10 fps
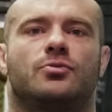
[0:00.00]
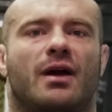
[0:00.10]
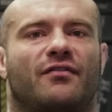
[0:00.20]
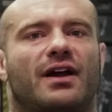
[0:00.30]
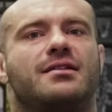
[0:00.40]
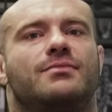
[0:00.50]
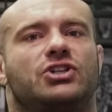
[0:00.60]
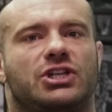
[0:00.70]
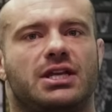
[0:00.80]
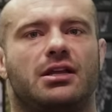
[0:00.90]
You might find a
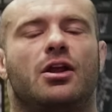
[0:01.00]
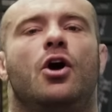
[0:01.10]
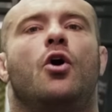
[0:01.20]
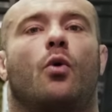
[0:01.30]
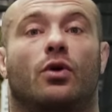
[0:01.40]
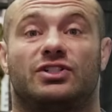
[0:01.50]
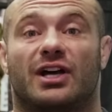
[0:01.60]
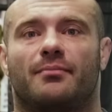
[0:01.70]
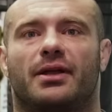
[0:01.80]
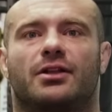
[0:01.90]
machine or
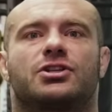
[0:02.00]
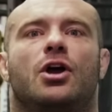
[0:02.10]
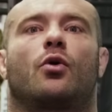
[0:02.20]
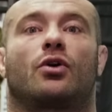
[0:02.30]
dumbbells